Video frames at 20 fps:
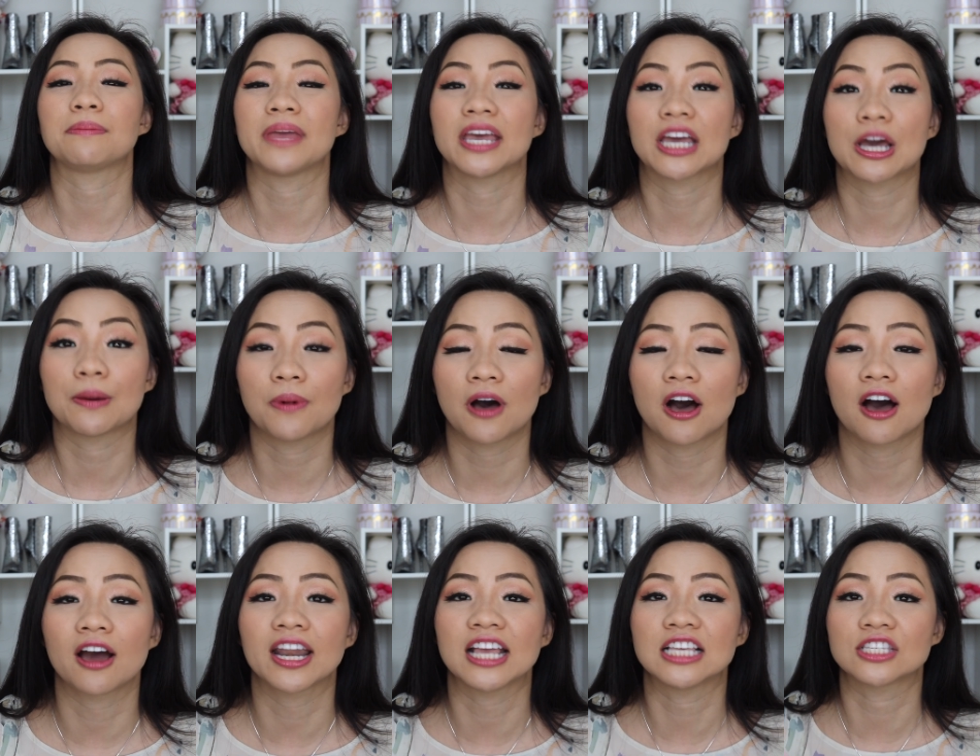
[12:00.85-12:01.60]
makeup
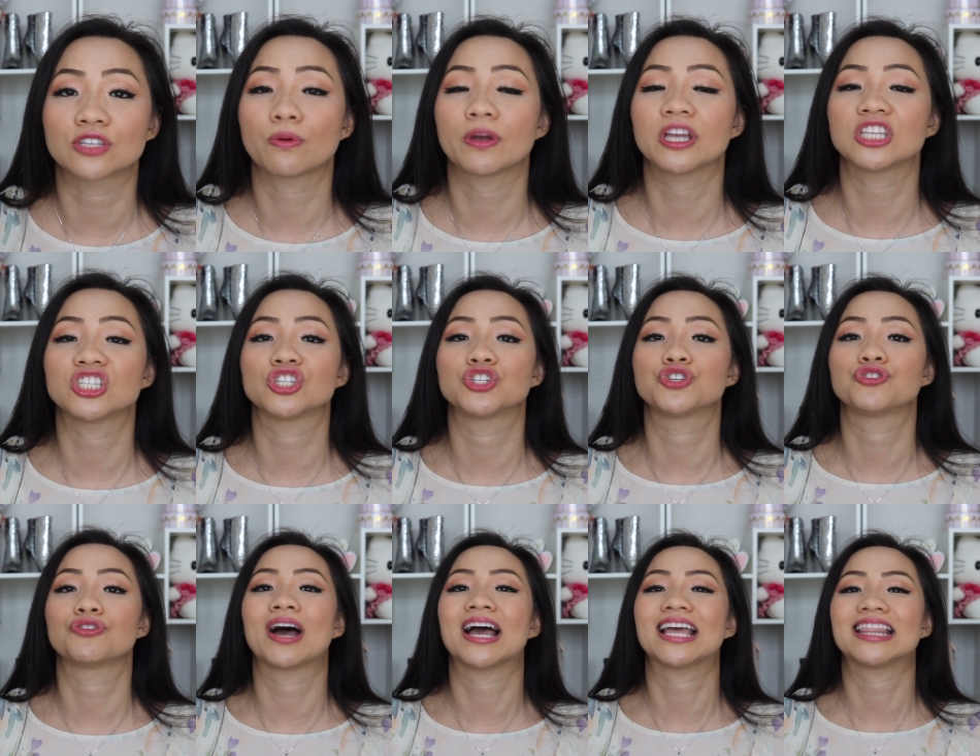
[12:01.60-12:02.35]
on, it's going to
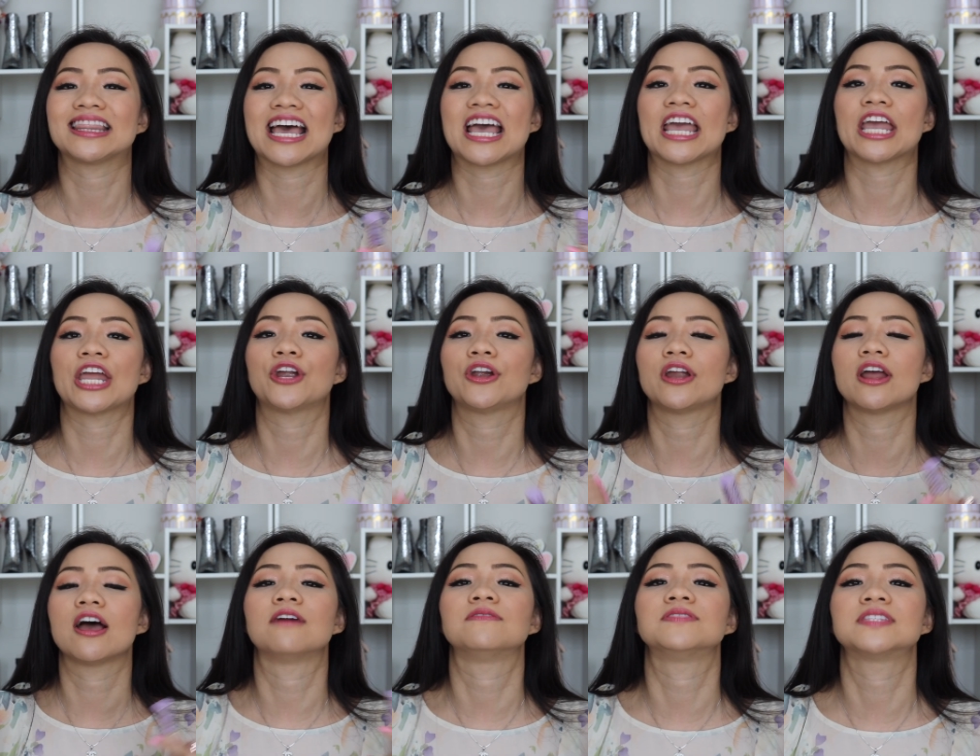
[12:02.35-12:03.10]
dry that
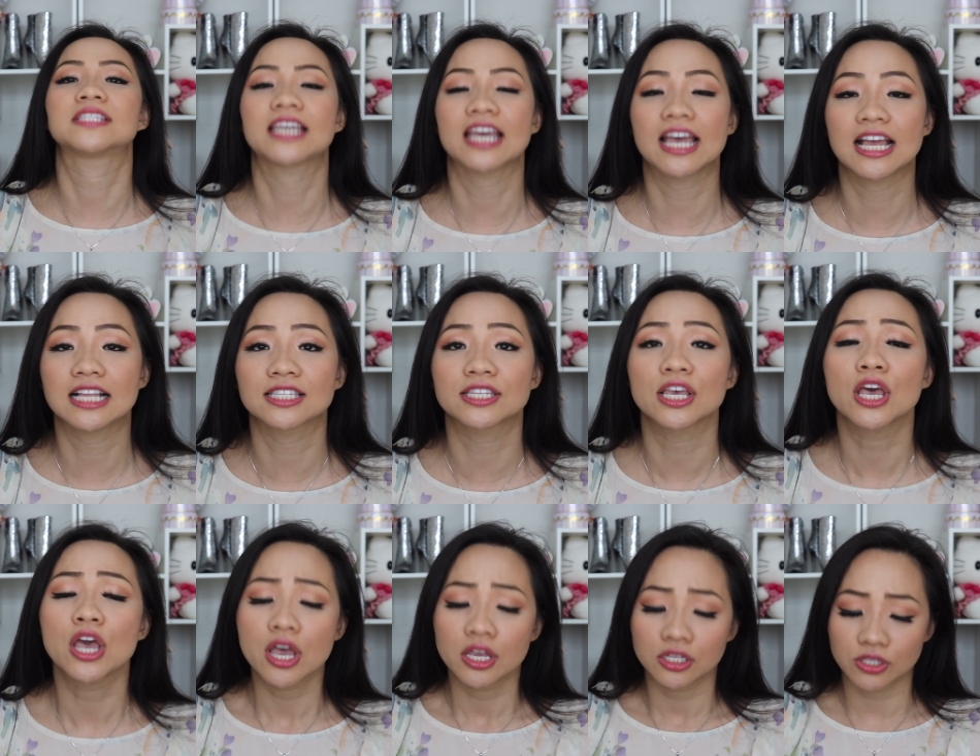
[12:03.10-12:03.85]
area of skins.
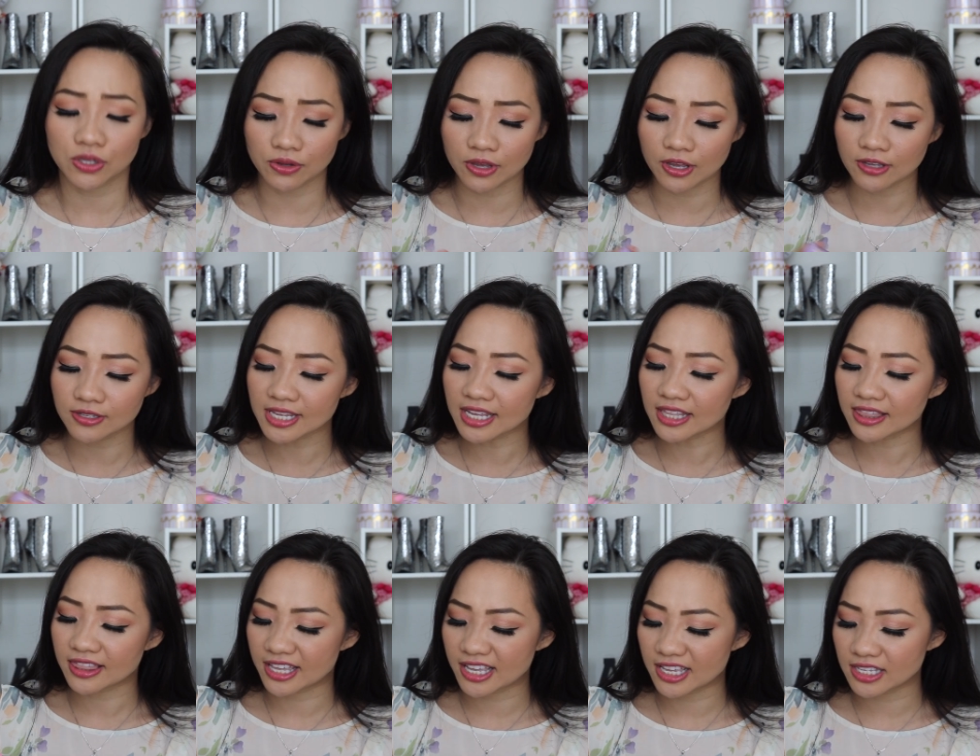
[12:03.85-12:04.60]
So
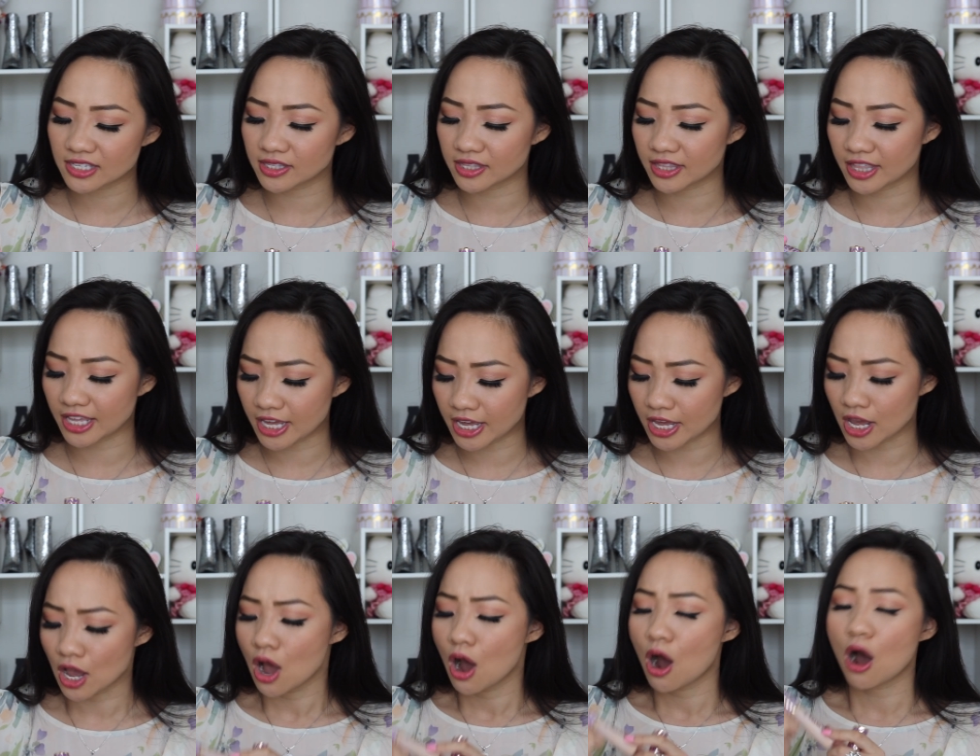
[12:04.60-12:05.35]
using this,
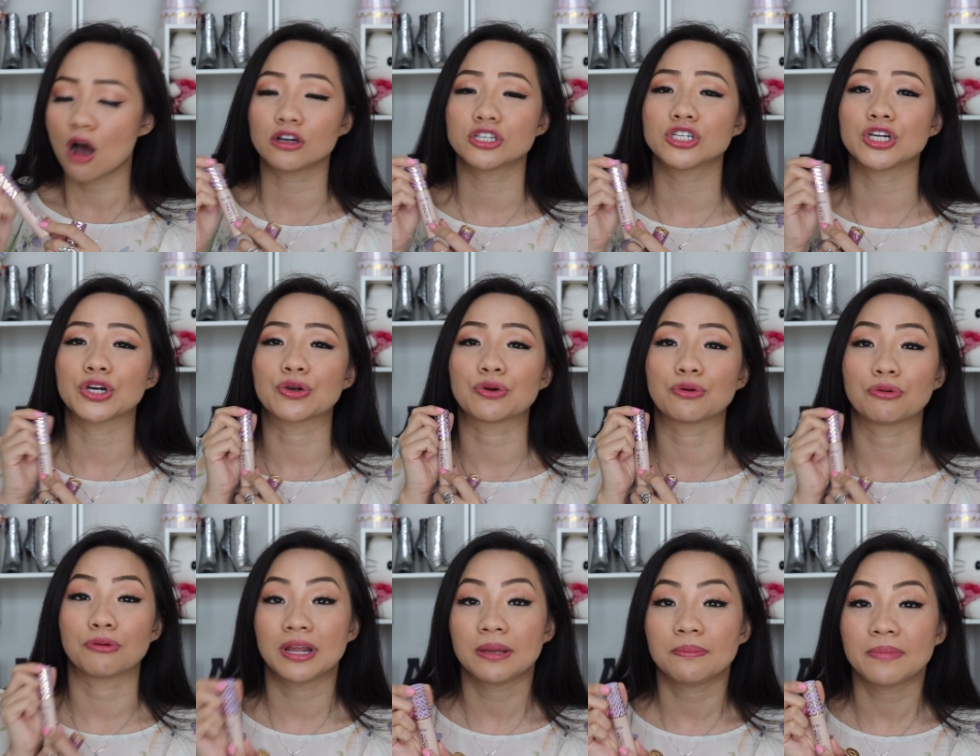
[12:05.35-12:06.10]
the Ultra
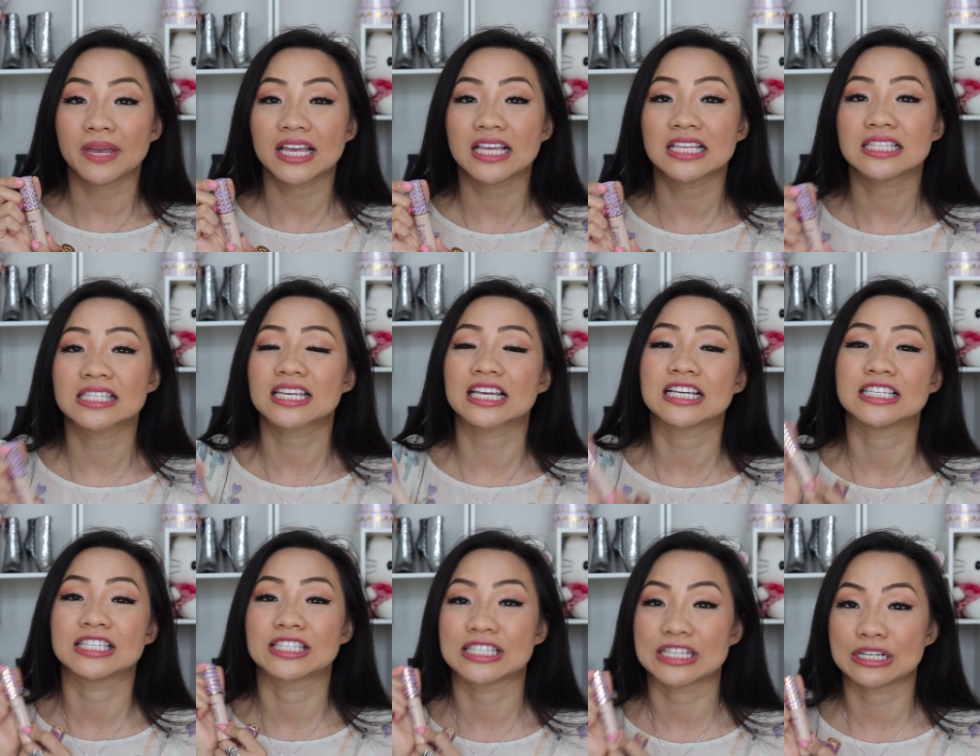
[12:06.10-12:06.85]
Creamies
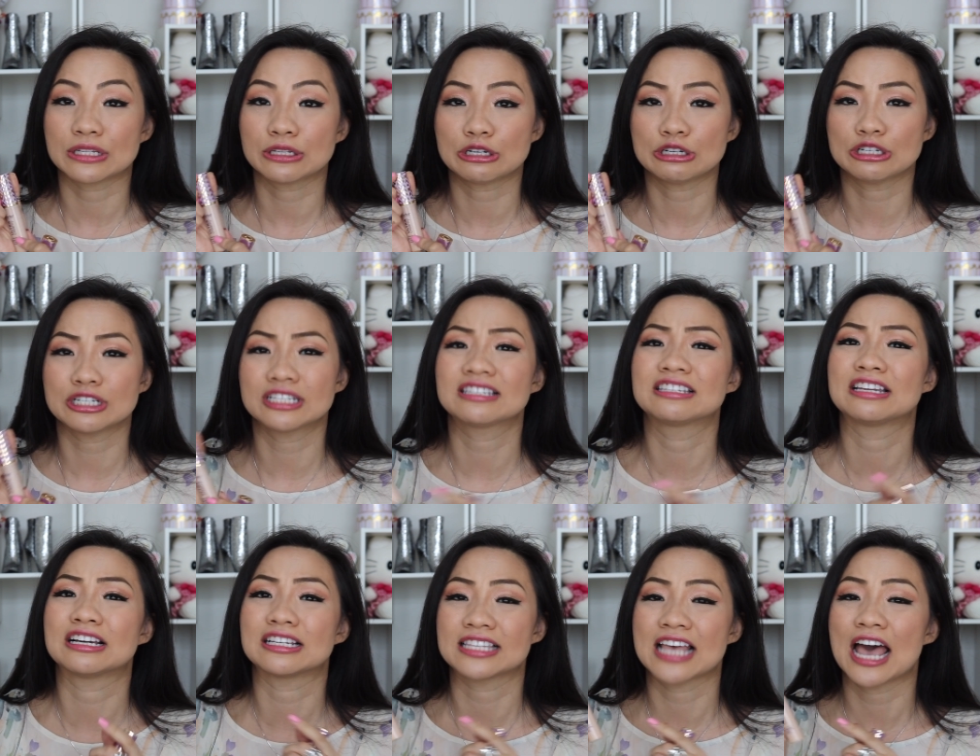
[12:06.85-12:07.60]
Concealer colors
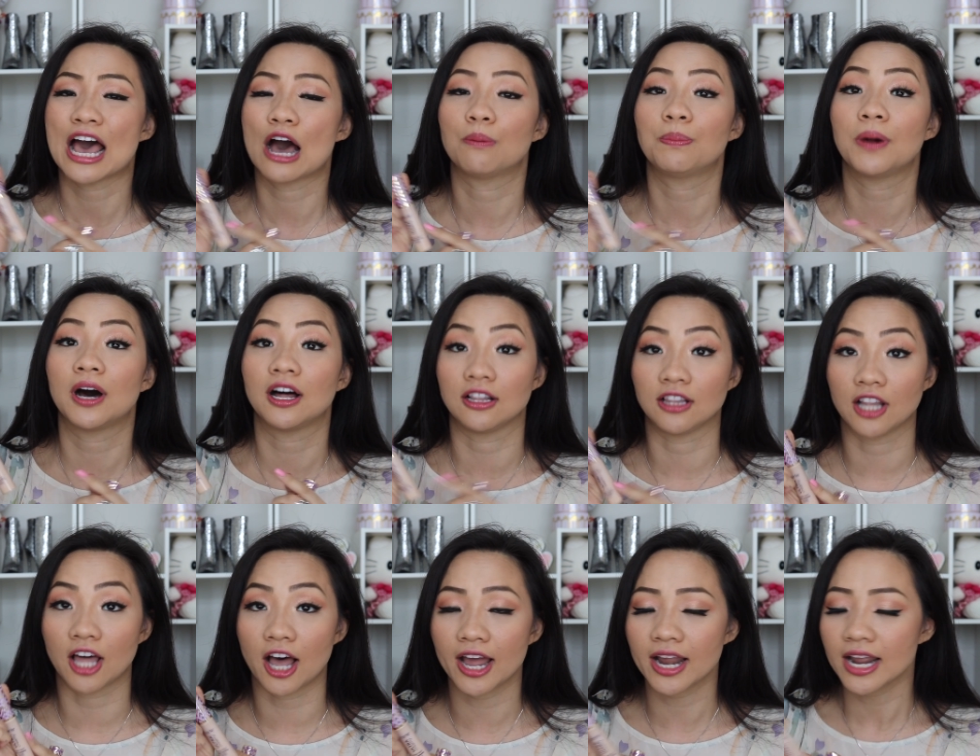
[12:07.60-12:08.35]
does help a
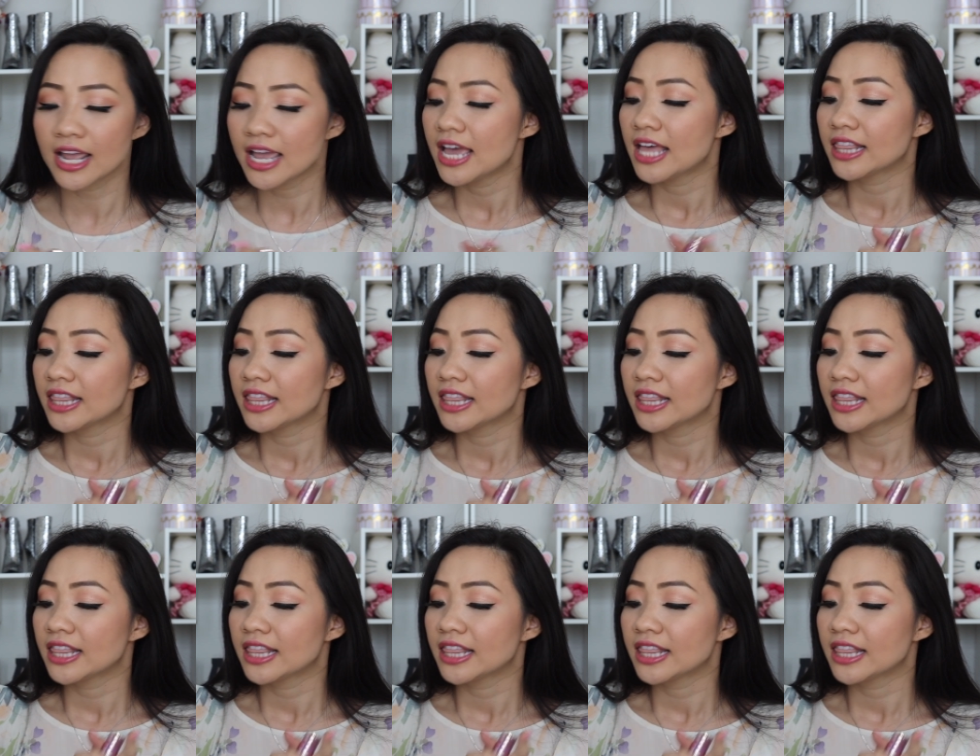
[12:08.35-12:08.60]
lot.